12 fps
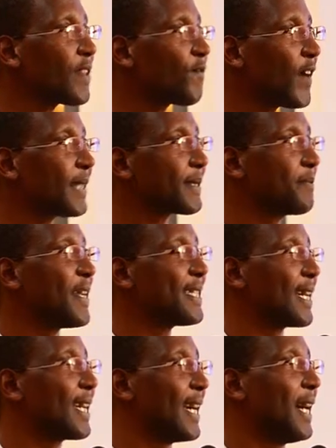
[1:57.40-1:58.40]
The first
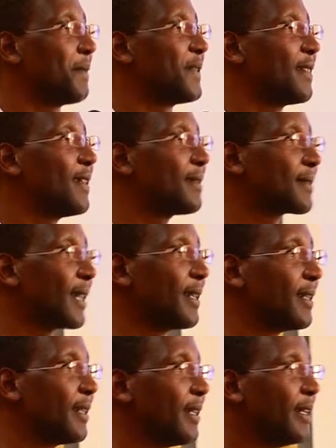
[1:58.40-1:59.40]
major gap that this
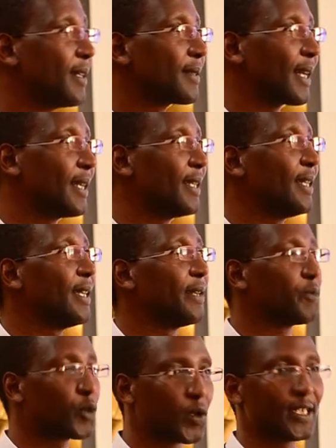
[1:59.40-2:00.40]
study
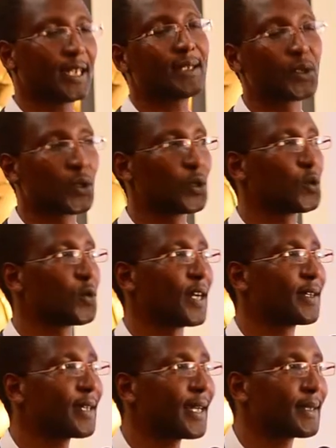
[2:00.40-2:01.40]
and project sought
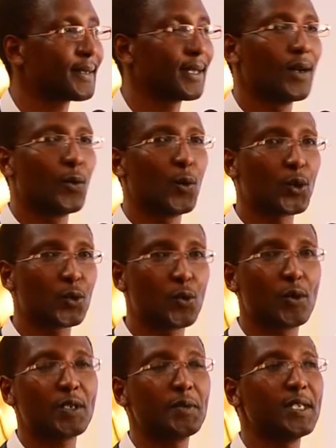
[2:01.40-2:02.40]
to address was
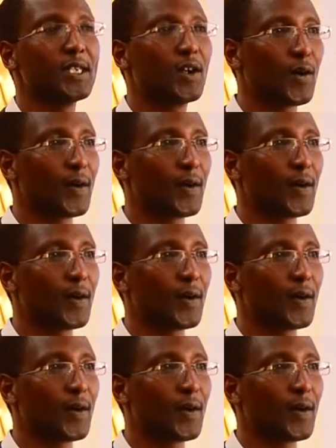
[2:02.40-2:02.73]
what we